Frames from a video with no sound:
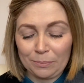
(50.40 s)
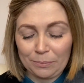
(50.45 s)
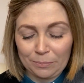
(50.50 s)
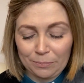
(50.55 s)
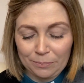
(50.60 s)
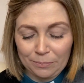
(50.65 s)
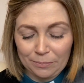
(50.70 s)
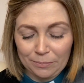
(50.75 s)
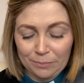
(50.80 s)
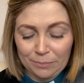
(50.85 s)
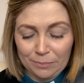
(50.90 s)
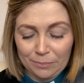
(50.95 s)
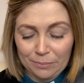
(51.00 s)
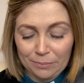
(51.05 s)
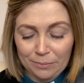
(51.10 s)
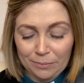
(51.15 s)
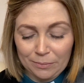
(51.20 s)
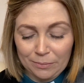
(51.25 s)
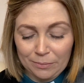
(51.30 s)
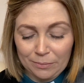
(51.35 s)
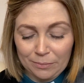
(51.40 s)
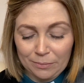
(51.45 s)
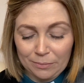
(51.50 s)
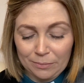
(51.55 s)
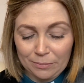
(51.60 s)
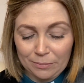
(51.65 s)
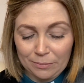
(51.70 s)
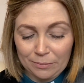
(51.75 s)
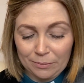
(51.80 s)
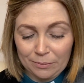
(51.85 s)

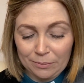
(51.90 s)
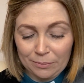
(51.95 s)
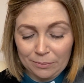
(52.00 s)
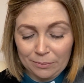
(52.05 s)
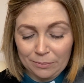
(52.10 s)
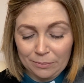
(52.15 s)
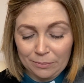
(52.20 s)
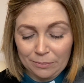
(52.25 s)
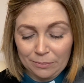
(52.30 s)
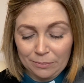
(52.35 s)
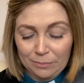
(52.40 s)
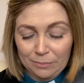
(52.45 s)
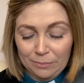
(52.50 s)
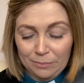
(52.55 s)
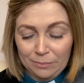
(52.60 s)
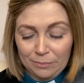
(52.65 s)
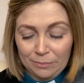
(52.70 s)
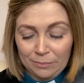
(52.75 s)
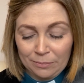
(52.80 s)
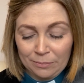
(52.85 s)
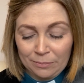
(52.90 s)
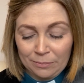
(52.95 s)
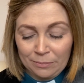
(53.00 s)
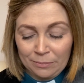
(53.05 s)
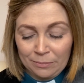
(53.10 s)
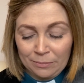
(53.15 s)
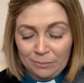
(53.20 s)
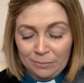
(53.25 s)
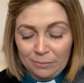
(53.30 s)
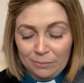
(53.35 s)

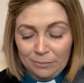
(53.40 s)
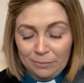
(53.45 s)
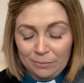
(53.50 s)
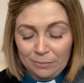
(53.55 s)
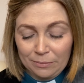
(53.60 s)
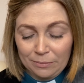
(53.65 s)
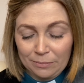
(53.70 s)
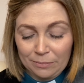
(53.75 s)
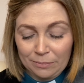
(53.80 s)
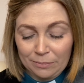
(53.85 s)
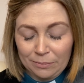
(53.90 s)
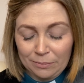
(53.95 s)
Nothing is said.